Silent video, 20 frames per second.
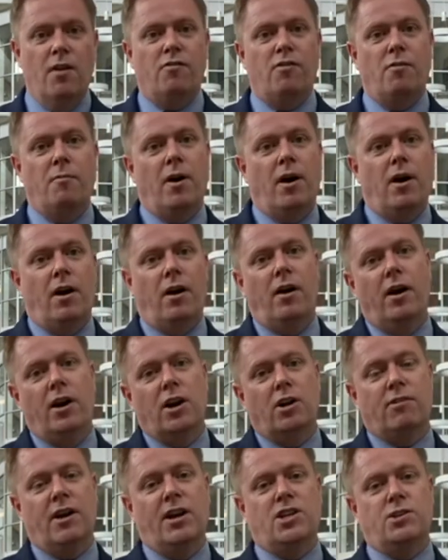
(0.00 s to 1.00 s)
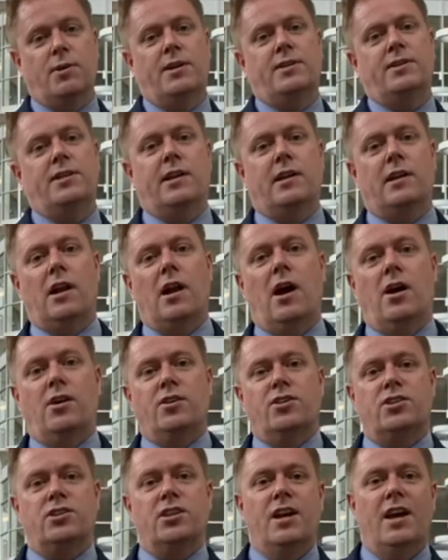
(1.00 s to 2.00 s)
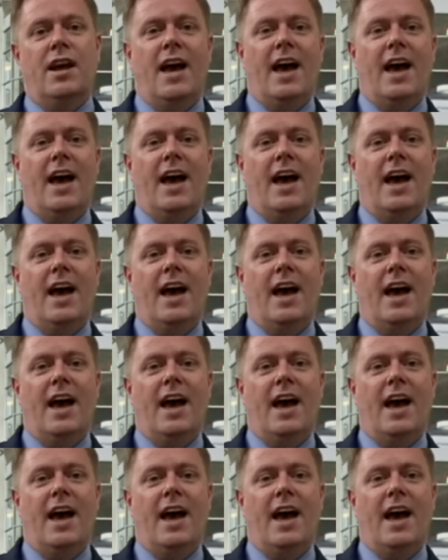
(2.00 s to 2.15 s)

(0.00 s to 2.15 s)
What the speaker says: from our graduating class